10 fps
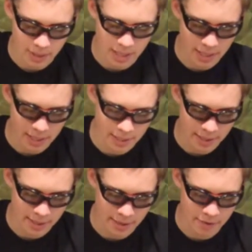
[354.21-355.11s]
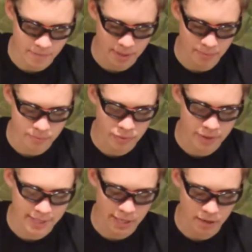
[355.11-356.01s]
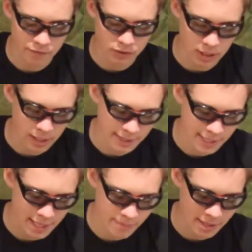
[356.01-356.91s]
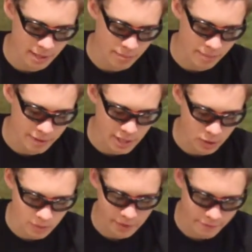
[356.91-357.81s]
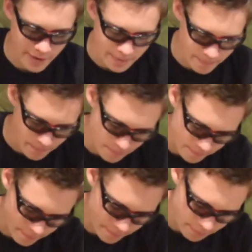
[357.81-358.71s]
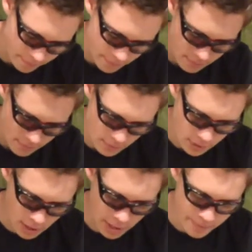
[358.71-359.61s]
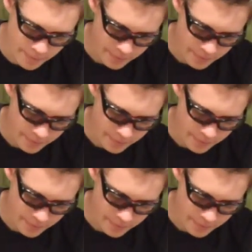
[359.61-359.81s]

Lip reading: I have been pretty careful on keeping the BBs that come fit. Alright.